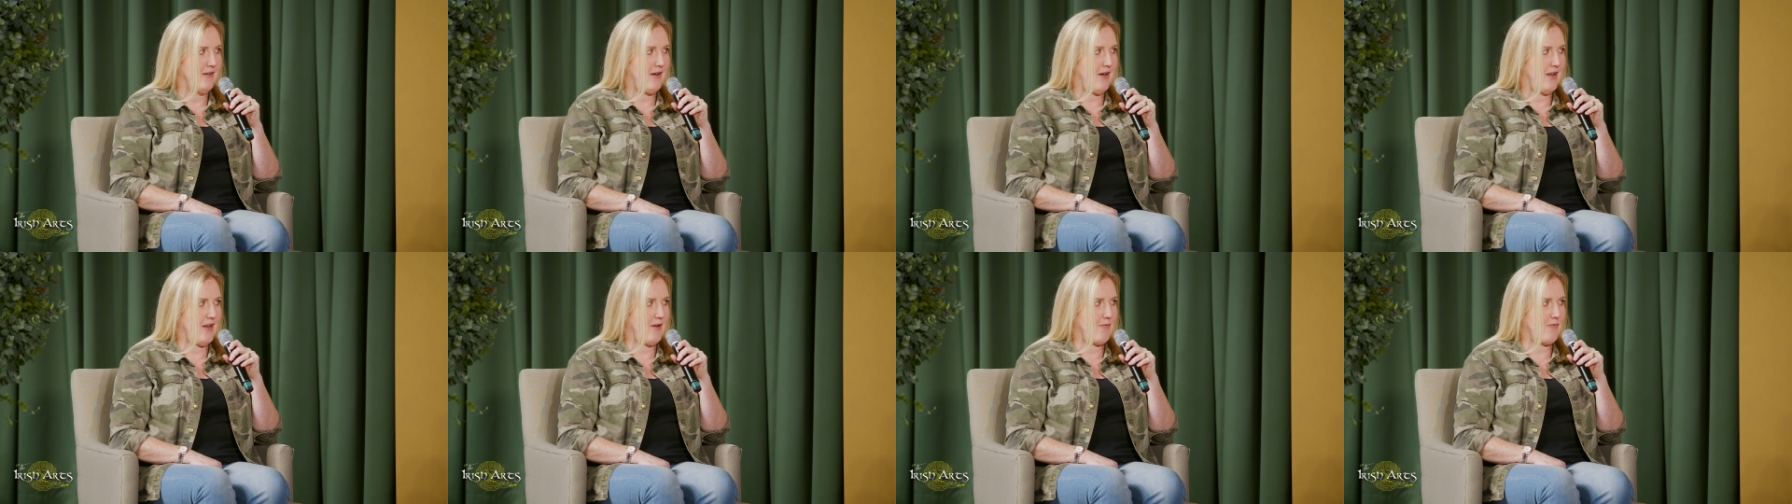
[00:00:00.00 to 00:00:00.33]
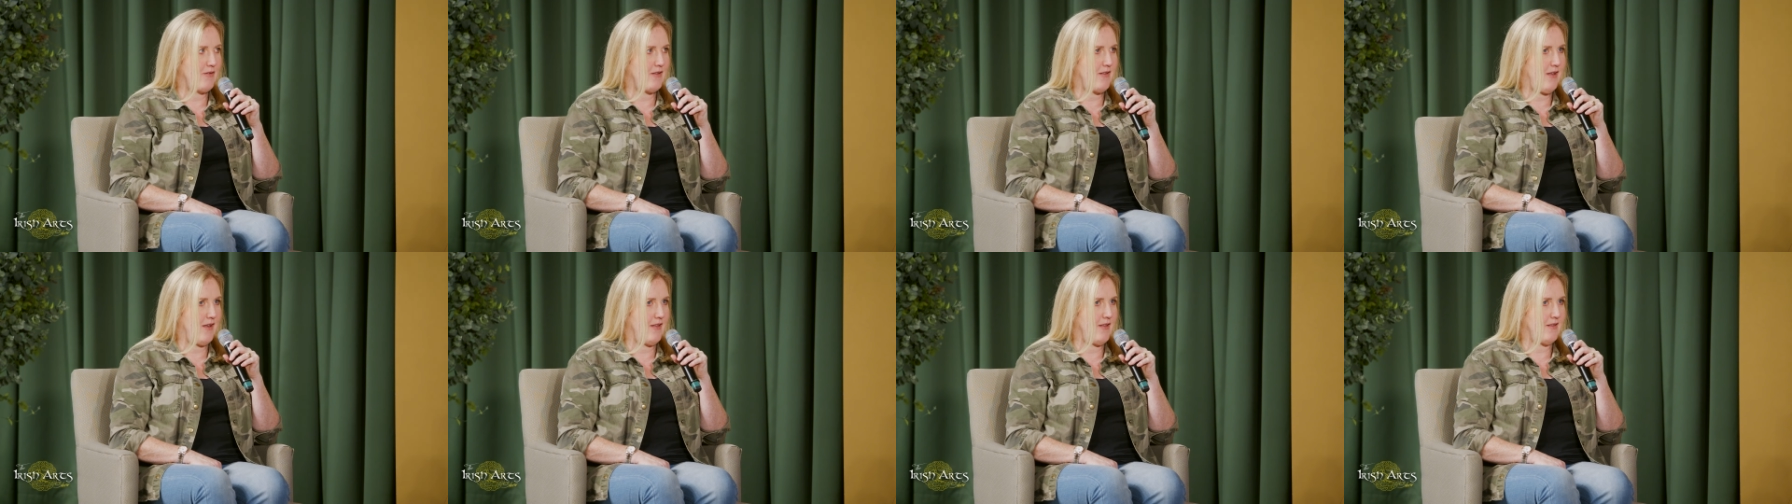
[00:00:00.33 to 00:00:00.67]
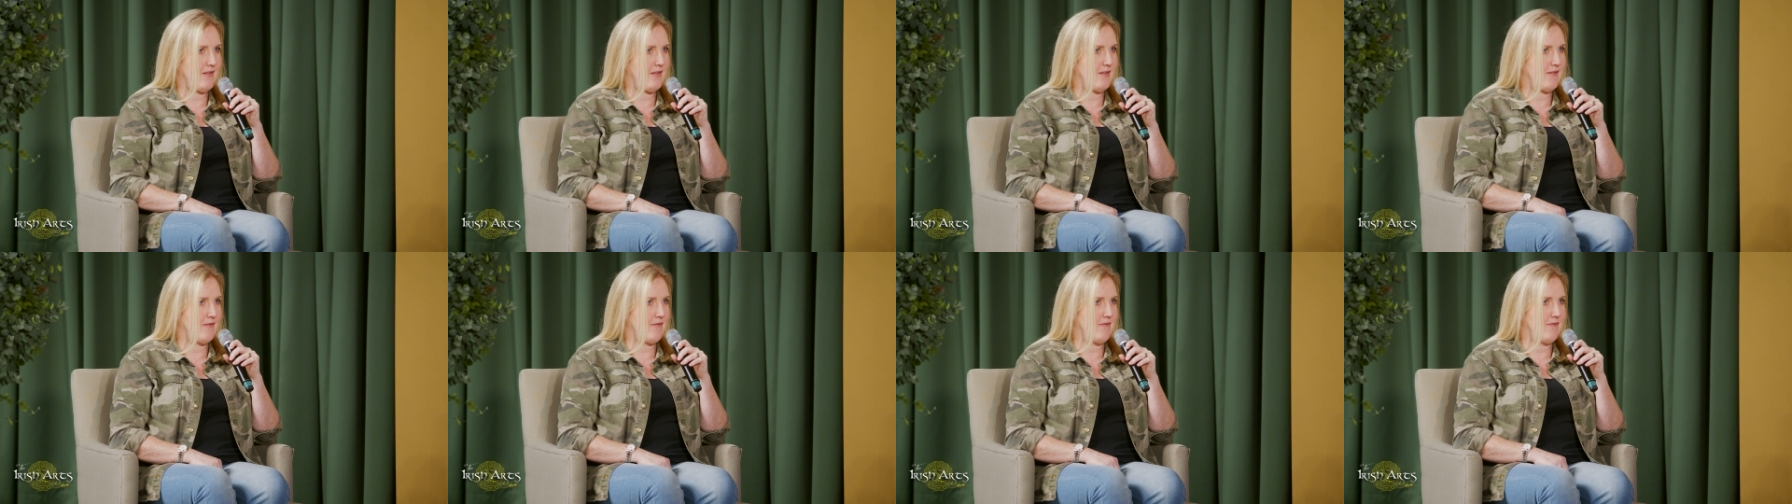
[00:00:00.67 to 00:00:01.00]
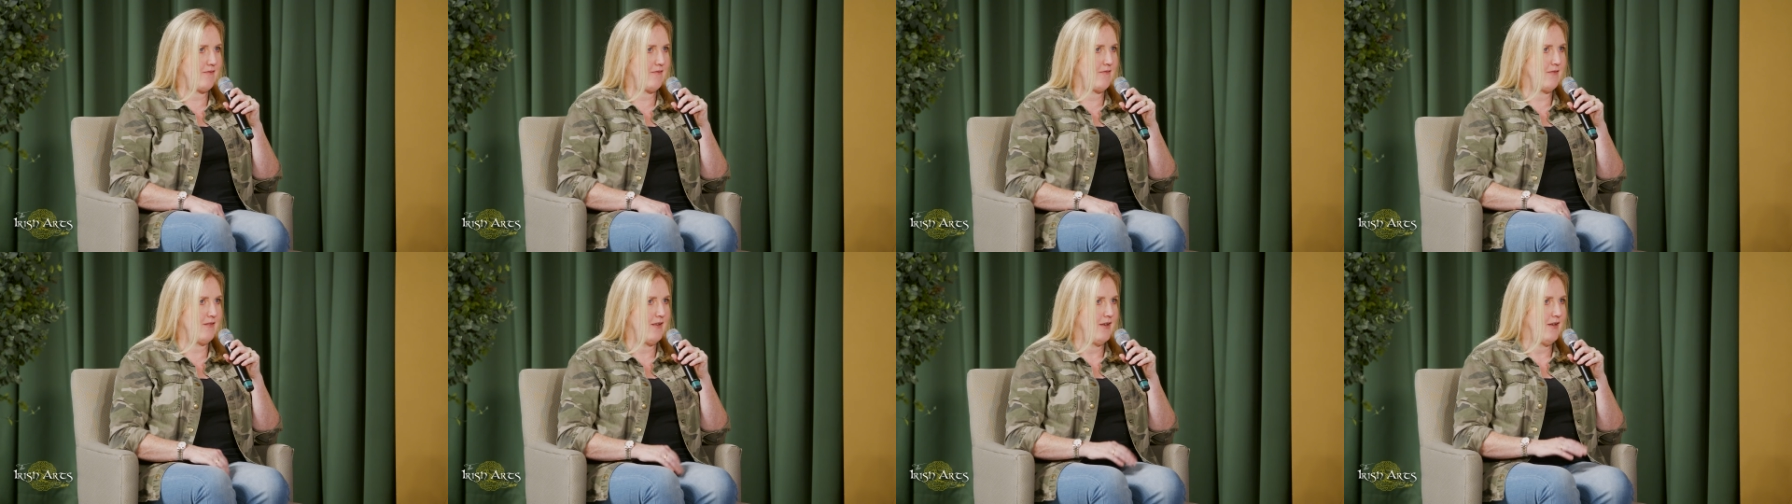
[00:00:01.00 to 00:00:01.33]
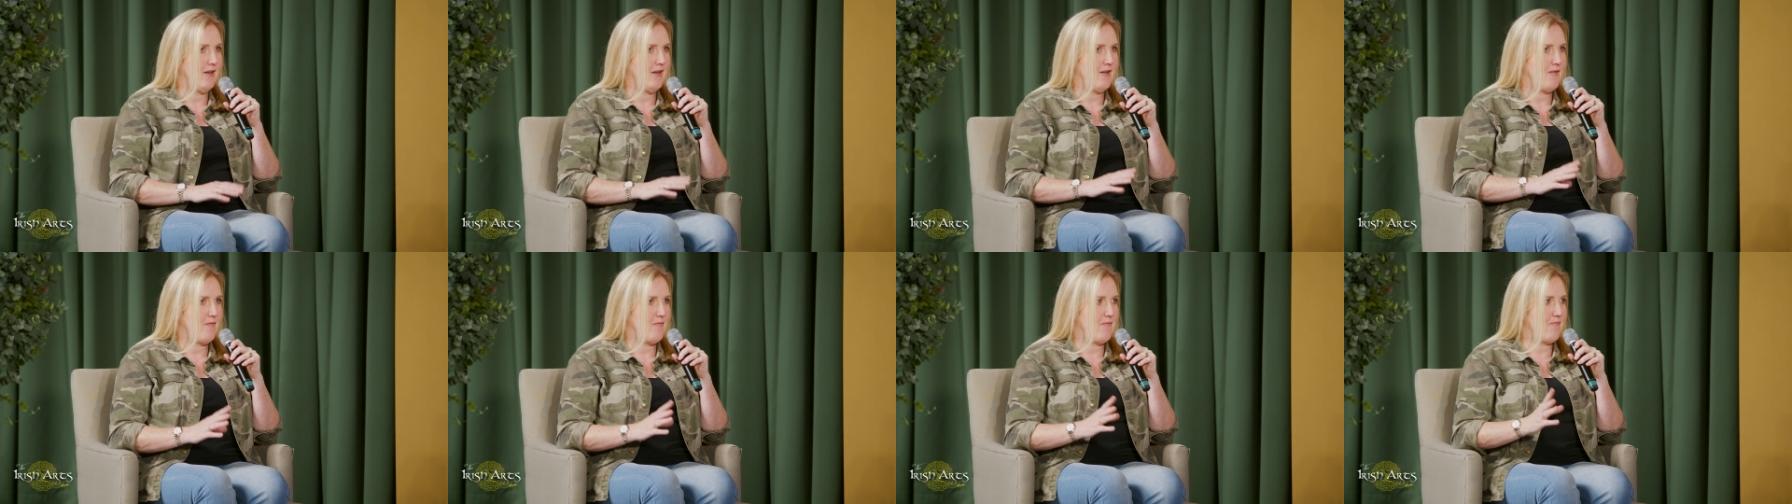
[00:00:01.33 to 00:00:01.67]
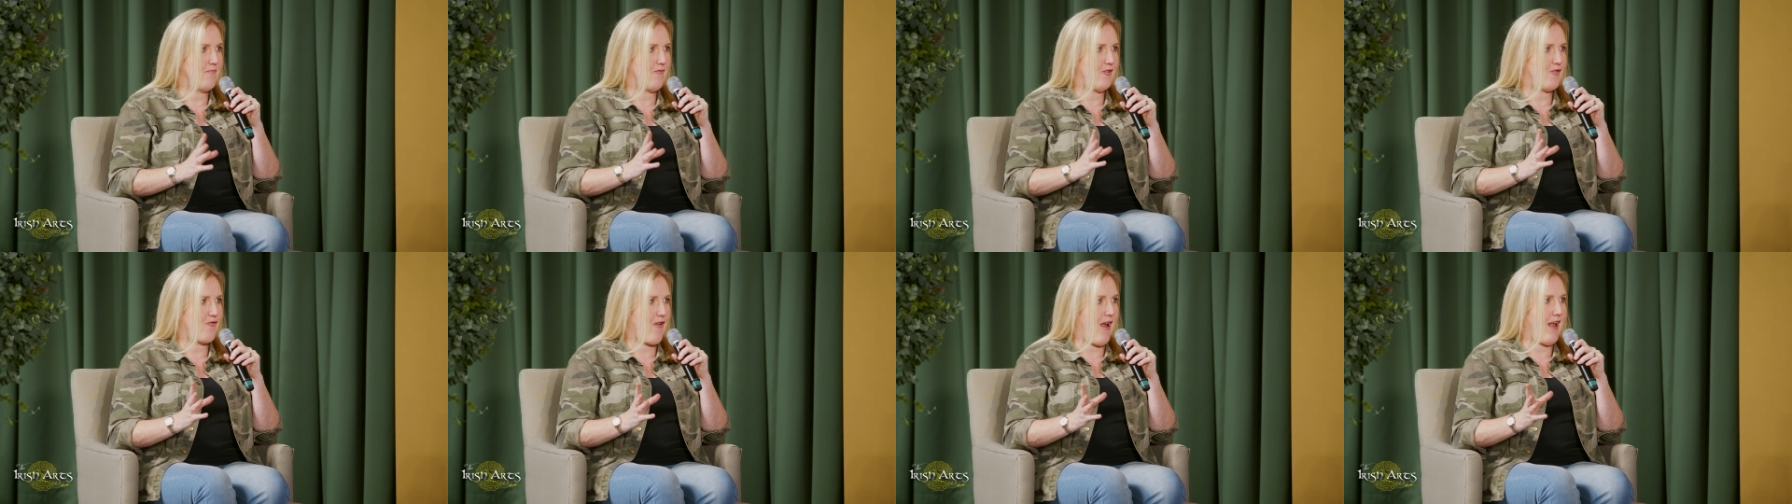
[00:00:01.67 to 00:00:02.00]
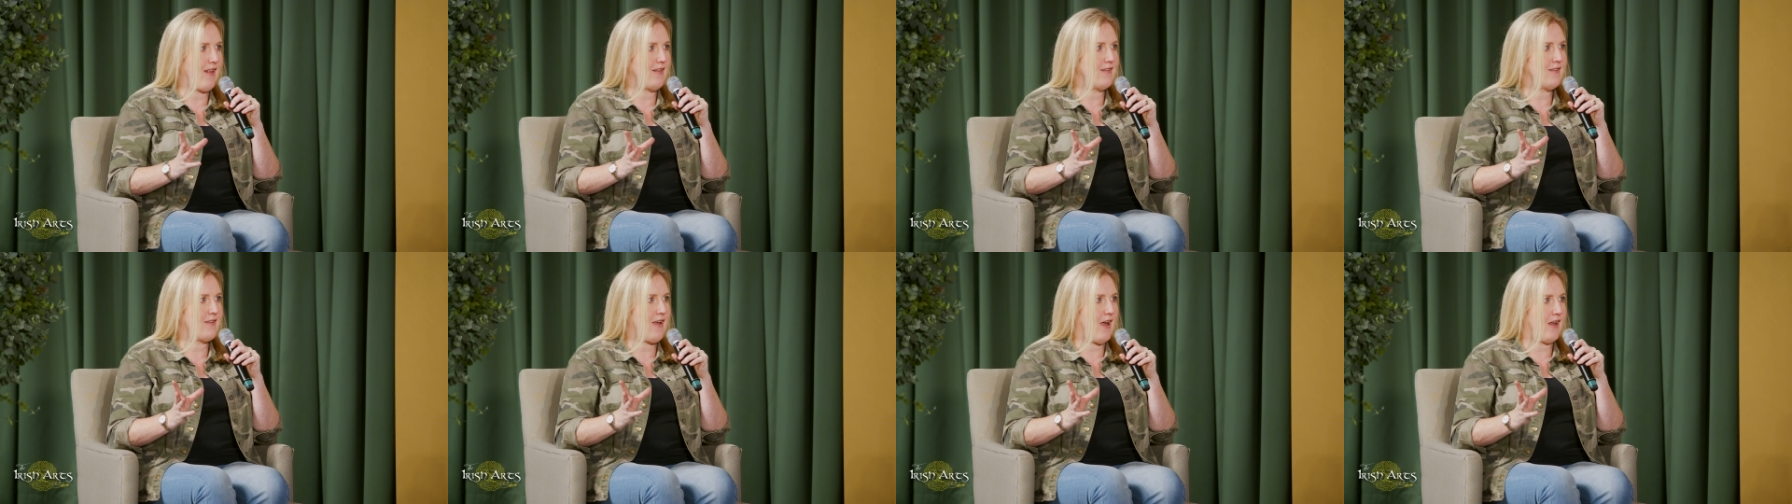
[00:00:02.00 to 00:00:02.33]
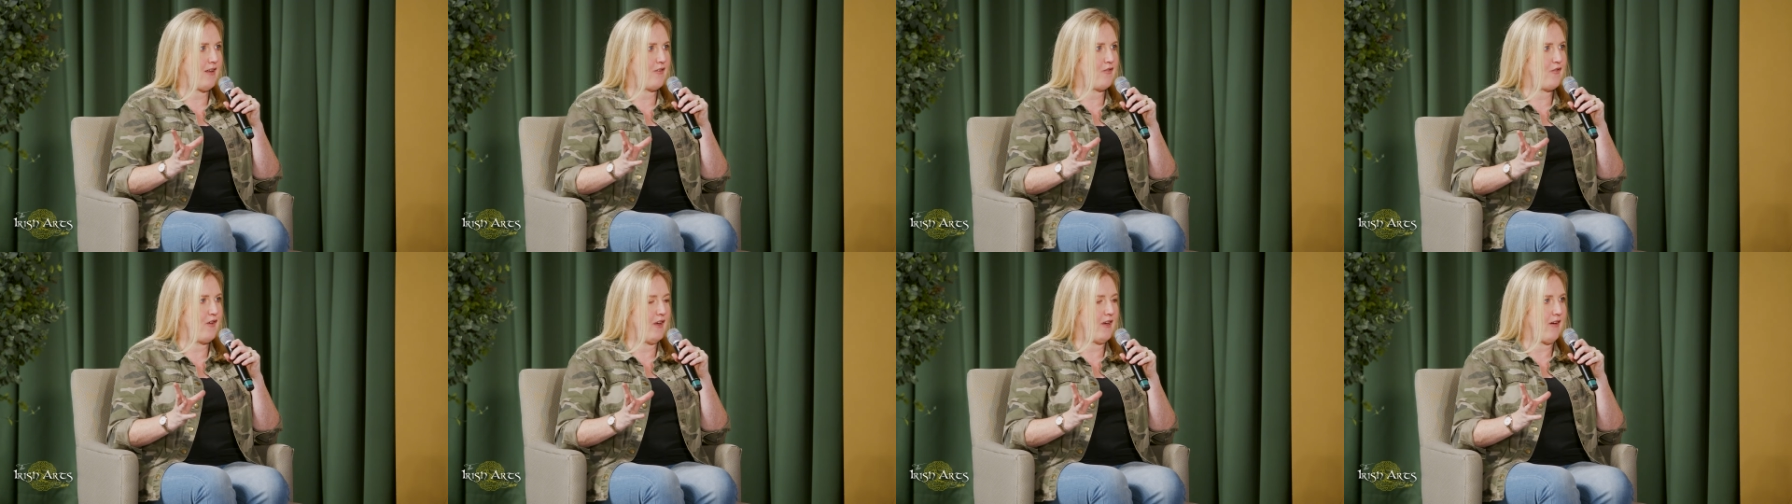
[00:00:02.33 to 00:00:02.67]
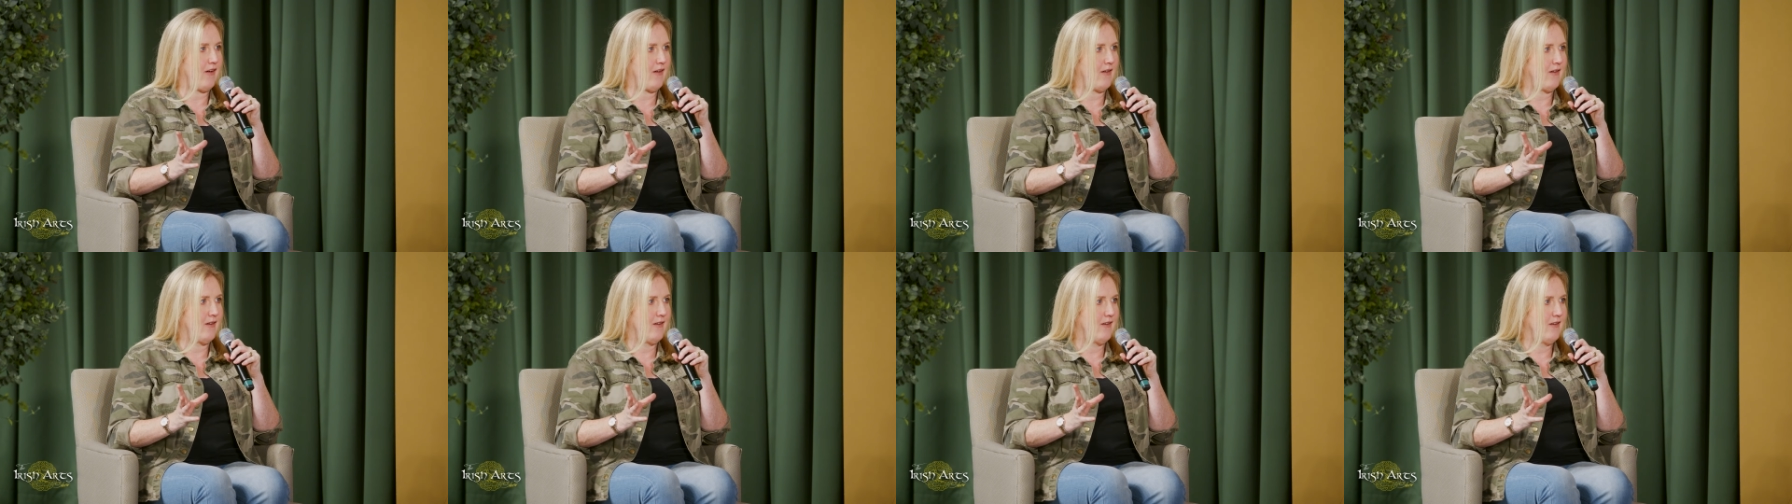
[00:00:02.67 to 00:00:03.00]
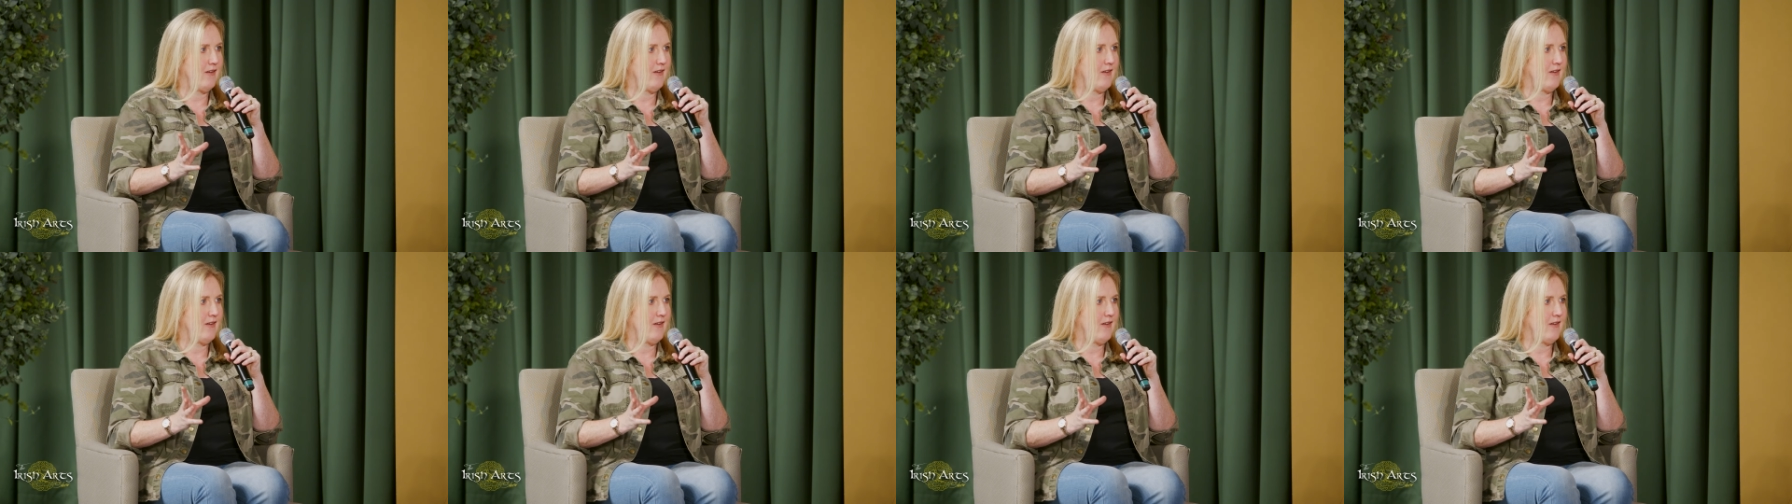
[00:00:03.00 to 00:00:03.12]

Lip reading: And it was like this granddad figure,